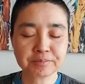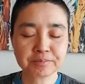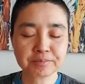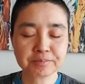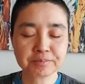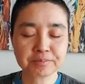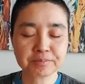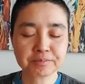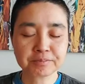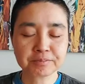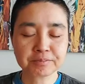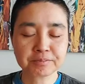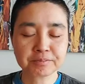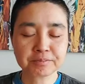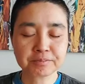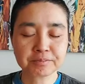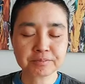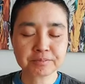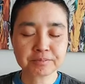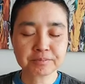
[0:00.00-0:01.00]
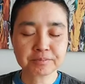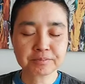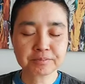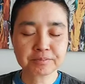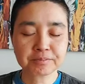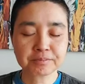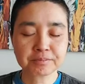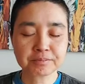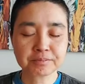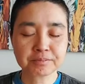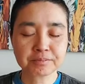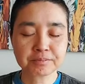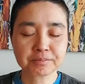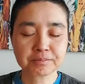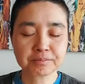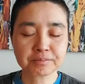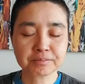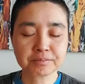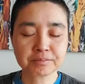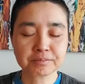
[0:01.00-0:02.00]

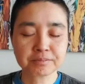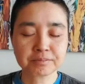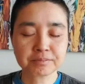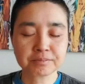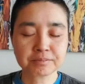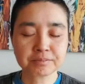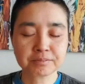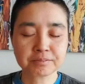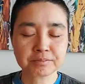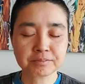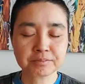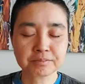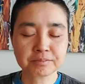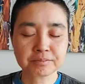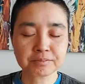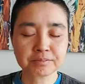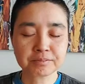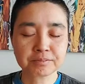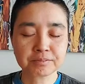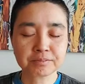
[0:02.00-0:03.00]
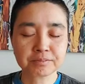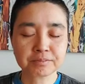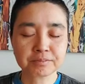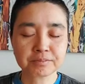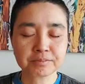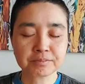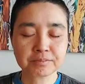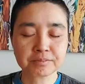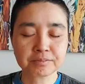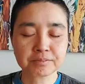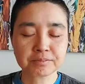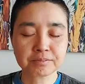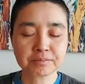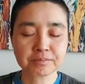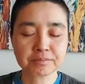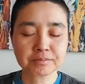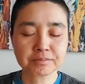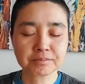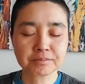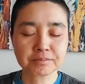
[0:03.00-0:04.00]

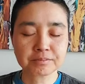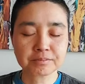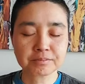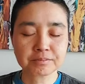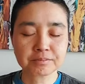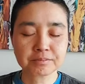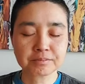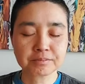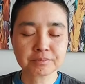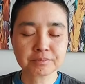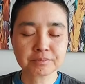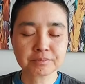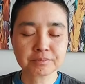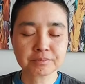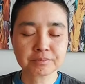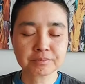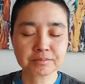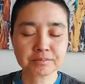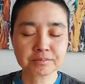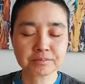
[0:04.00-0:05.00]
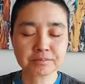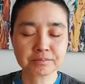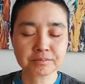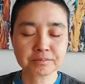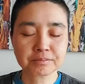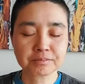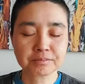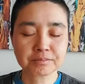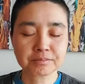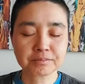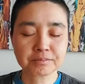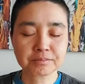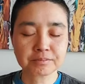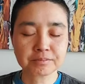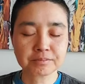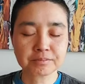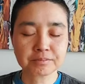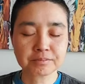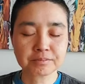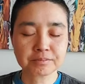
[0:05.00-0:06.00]

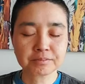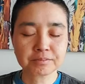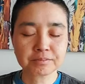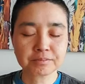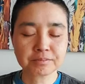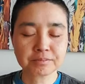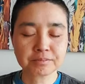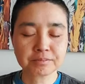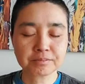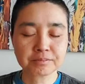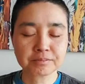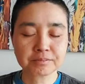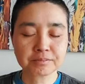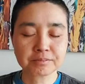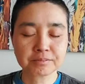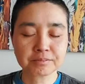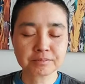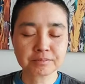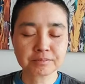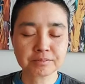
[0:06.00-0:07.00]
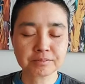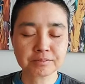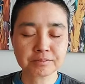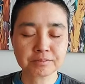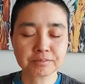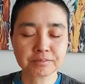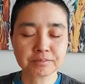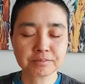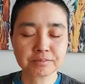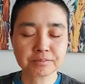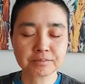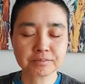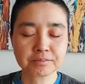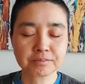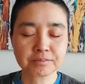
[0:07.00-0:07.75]
[no speech]